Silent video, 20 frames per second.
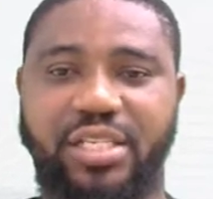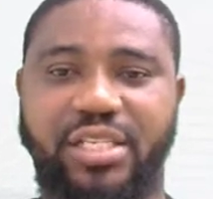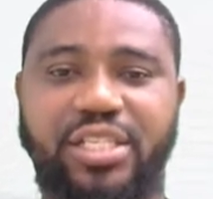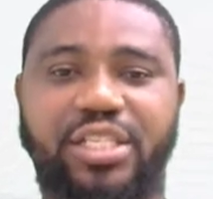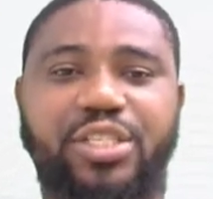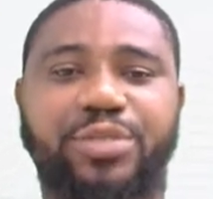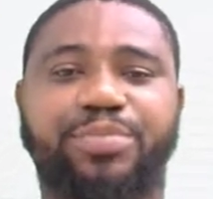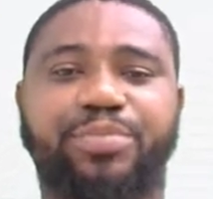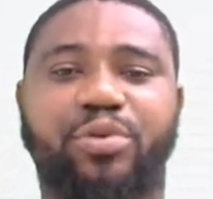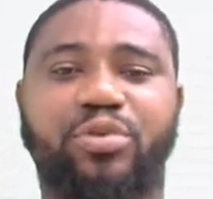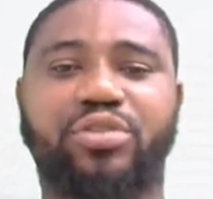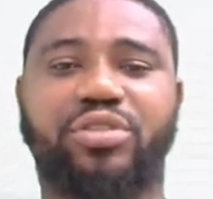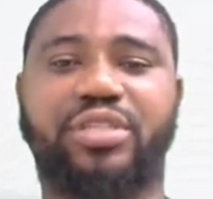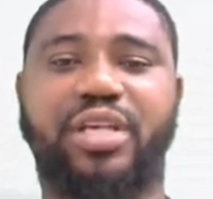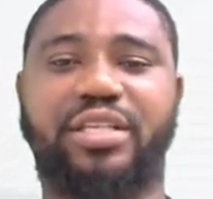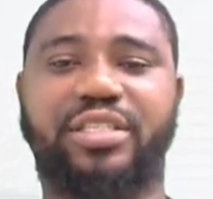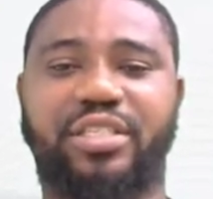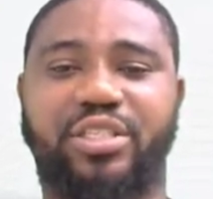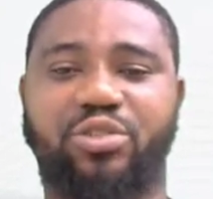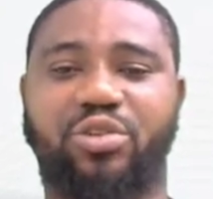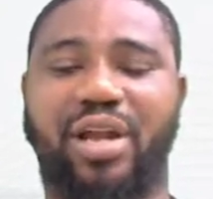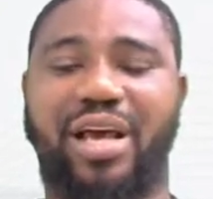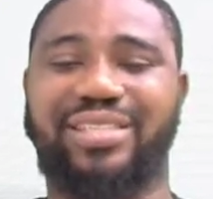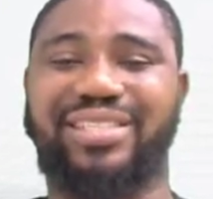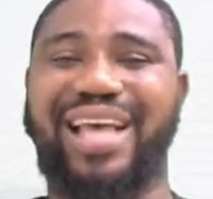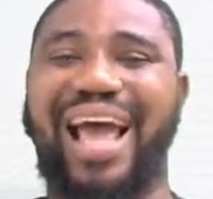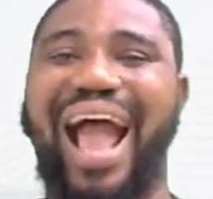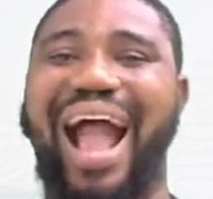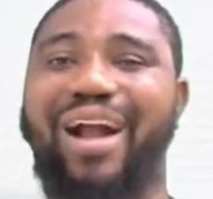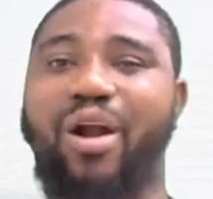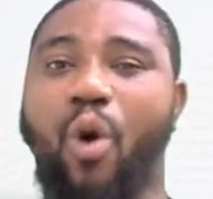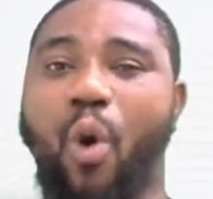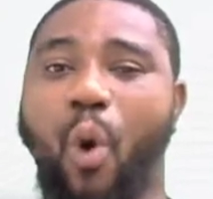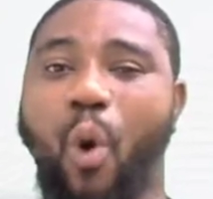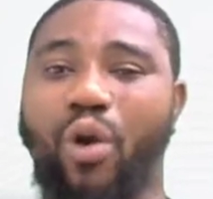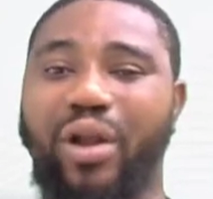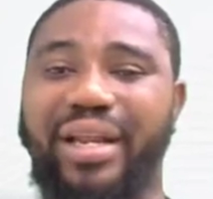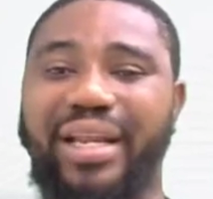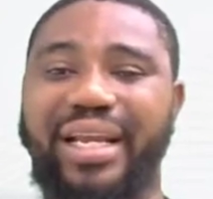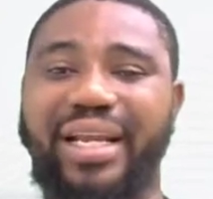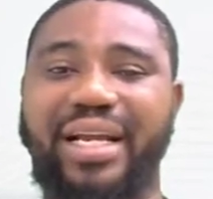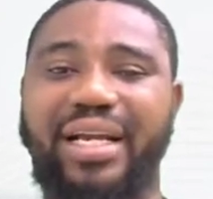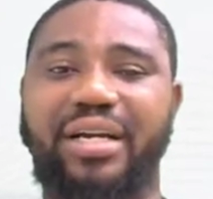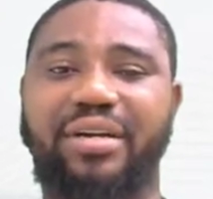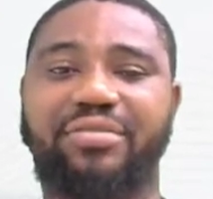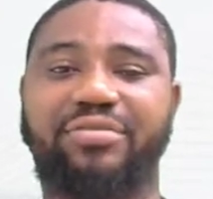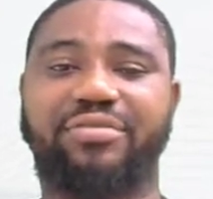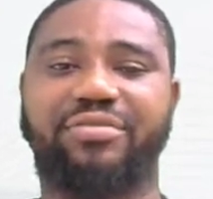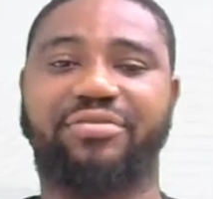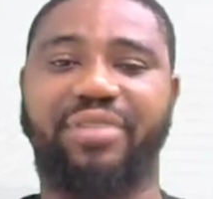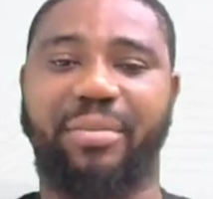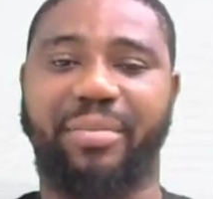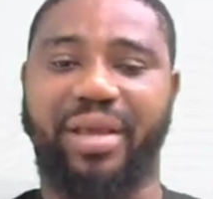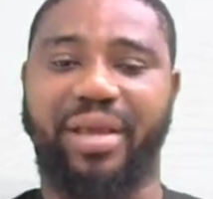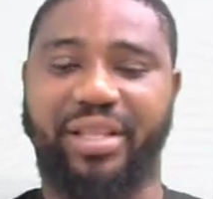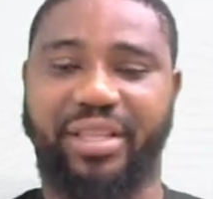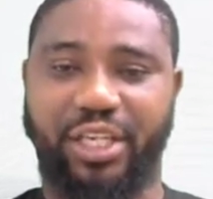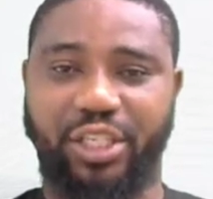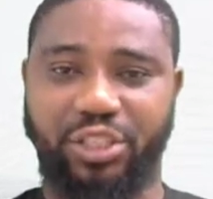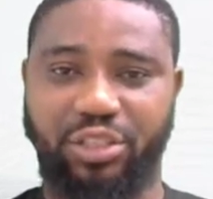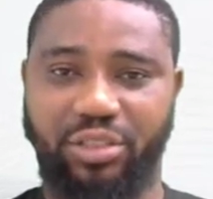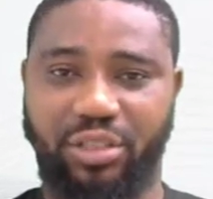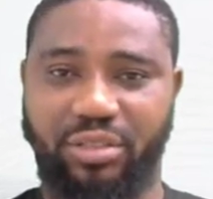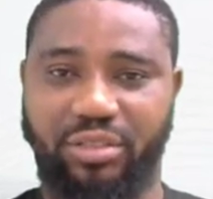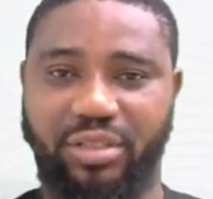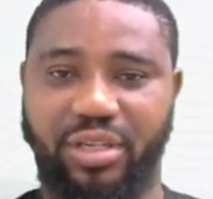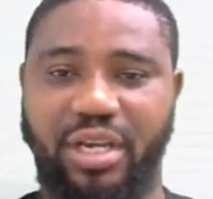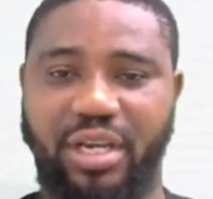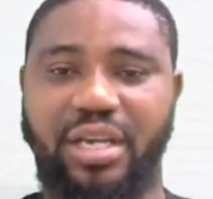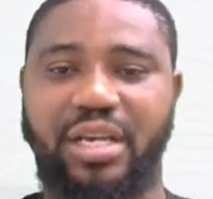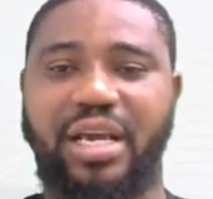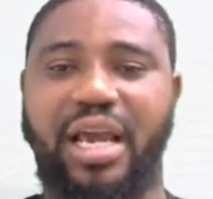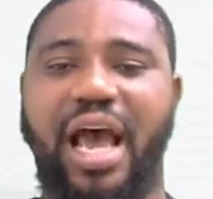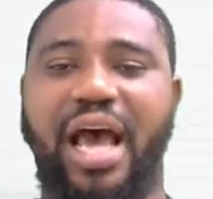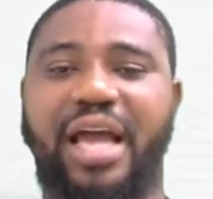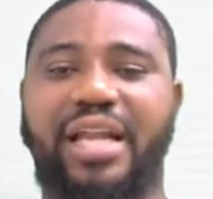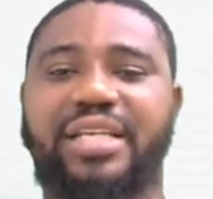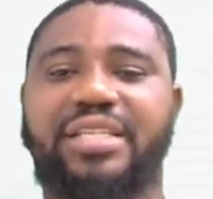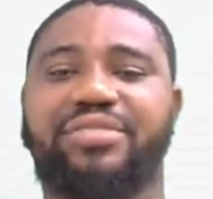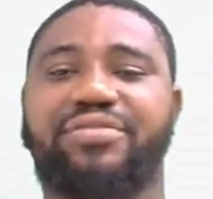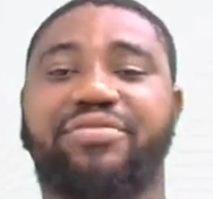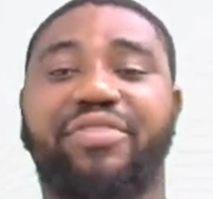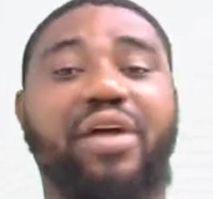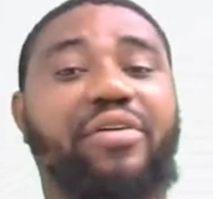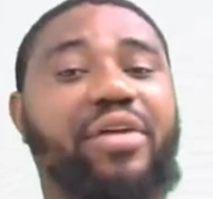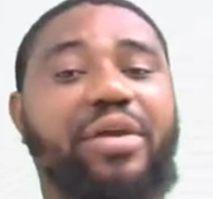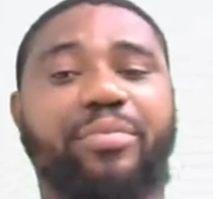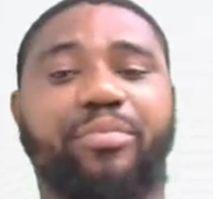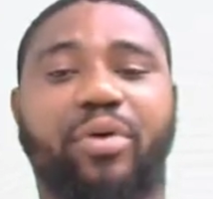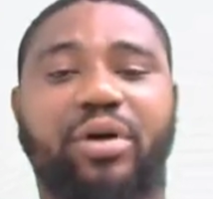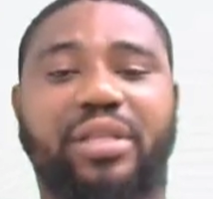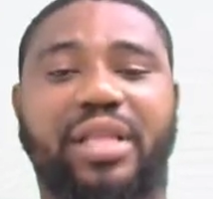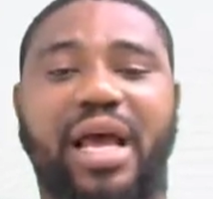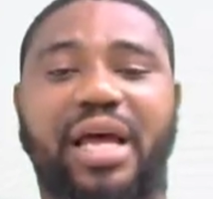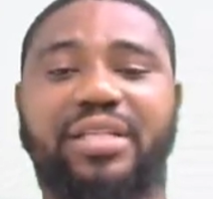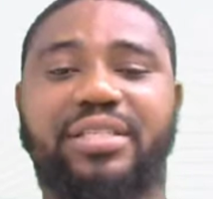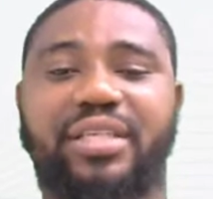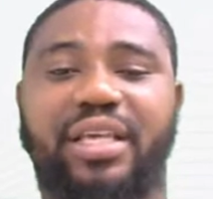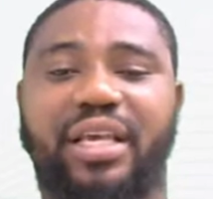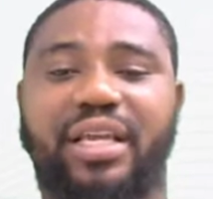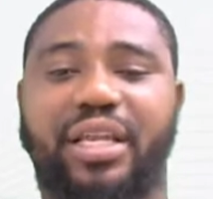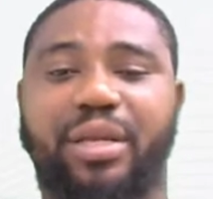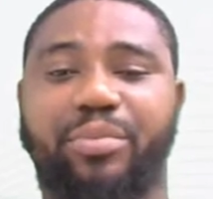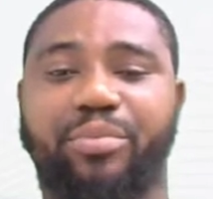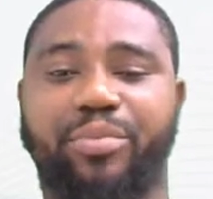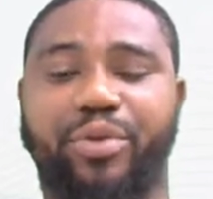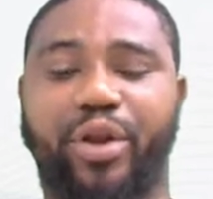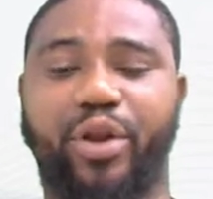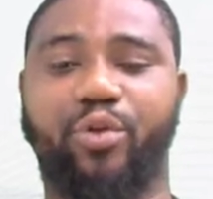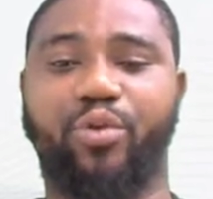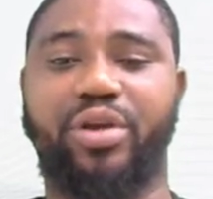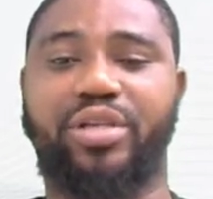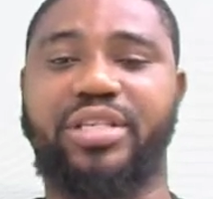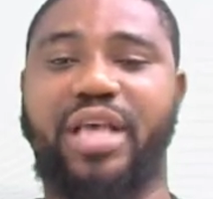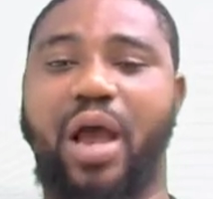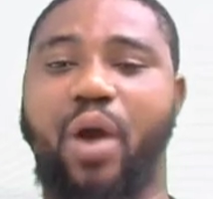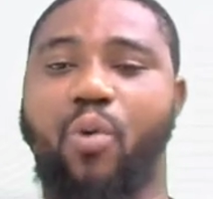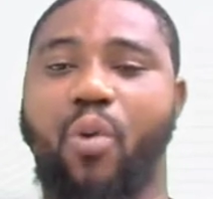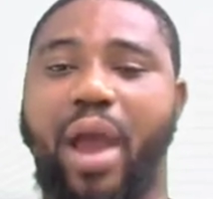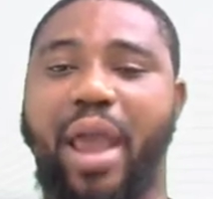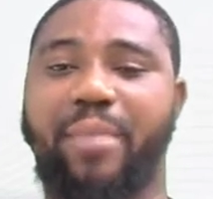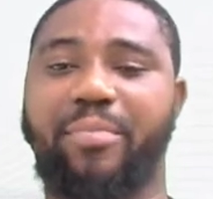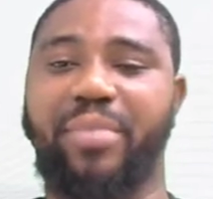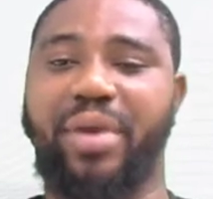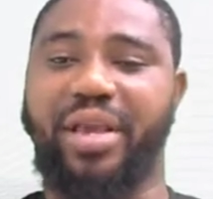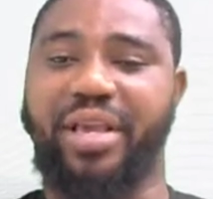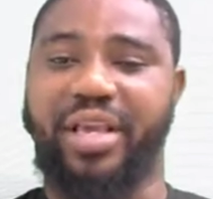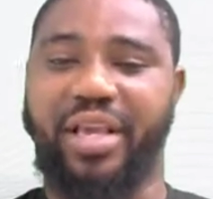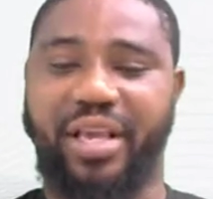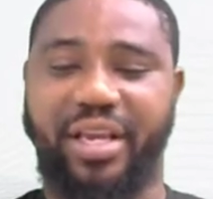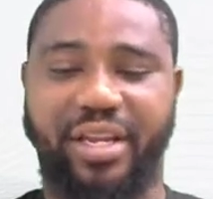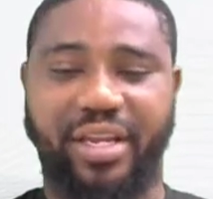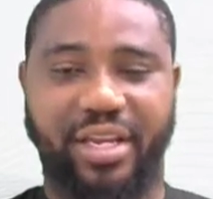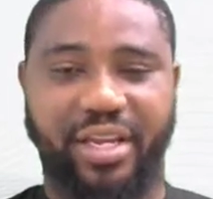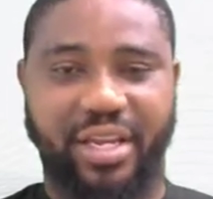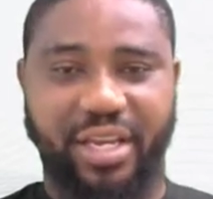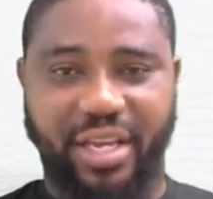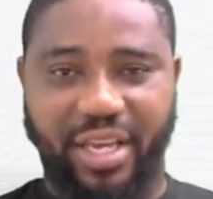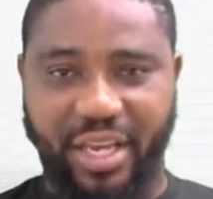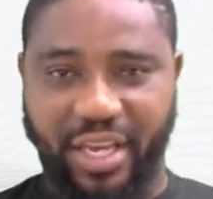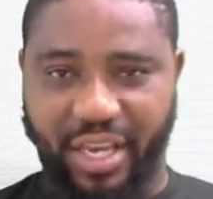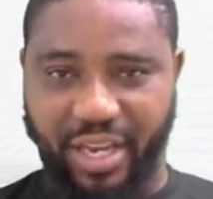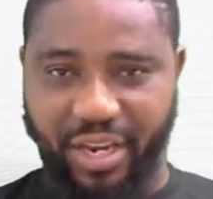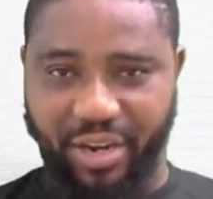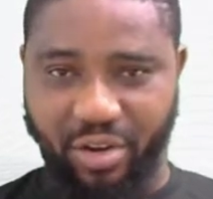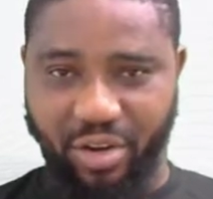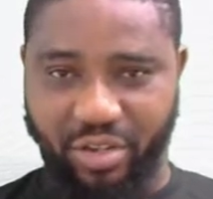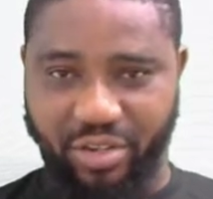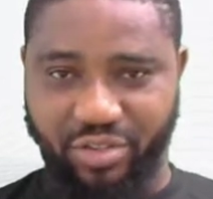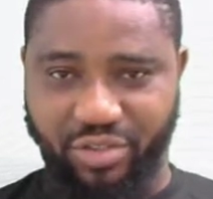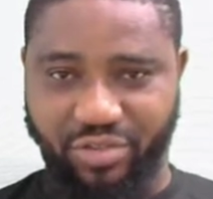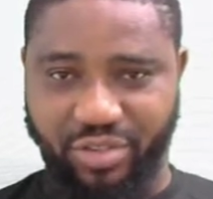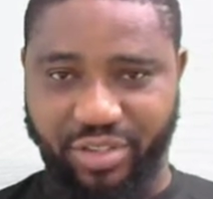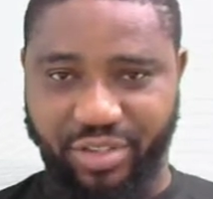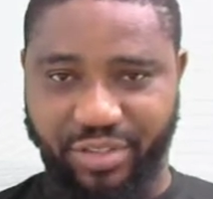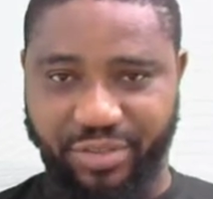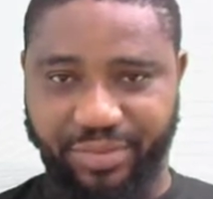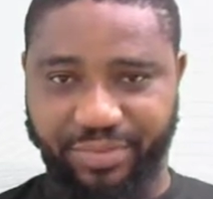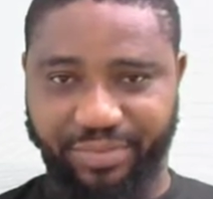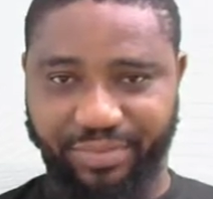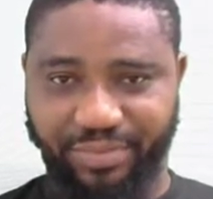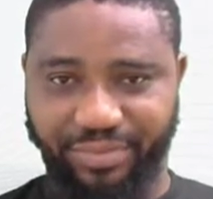This process is known as alcoholic fermentation and is very important in the breweries and winemaking industries.